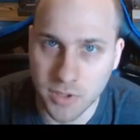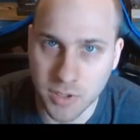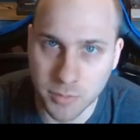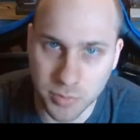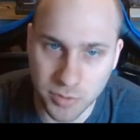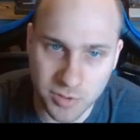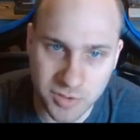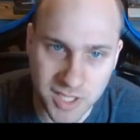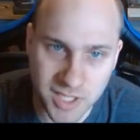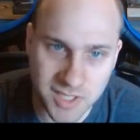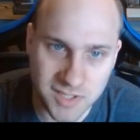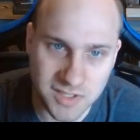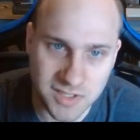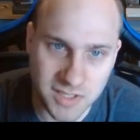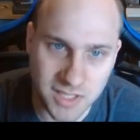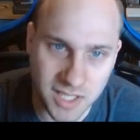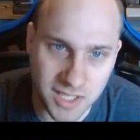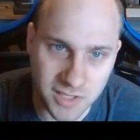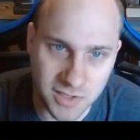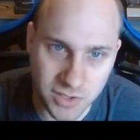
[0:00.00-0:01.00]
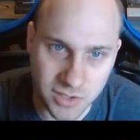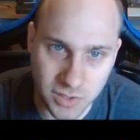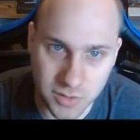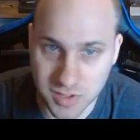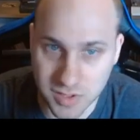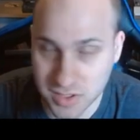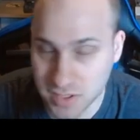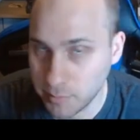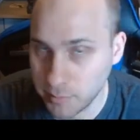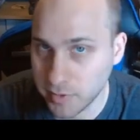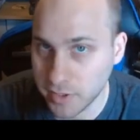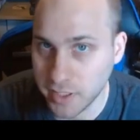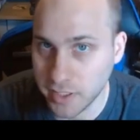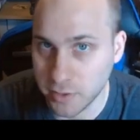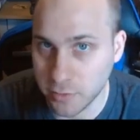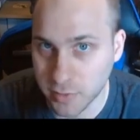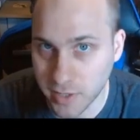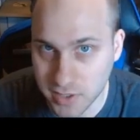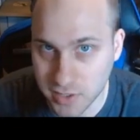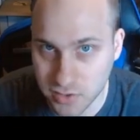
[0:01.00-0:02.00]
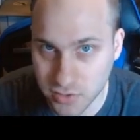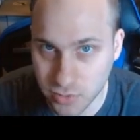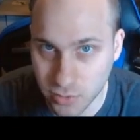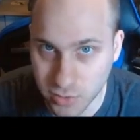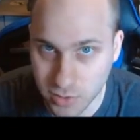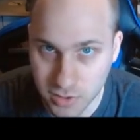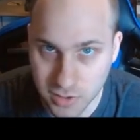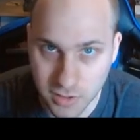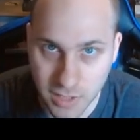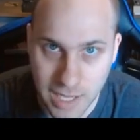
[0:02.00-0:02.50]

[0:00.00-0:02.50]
the brute dice is going to do is simulate a great sword.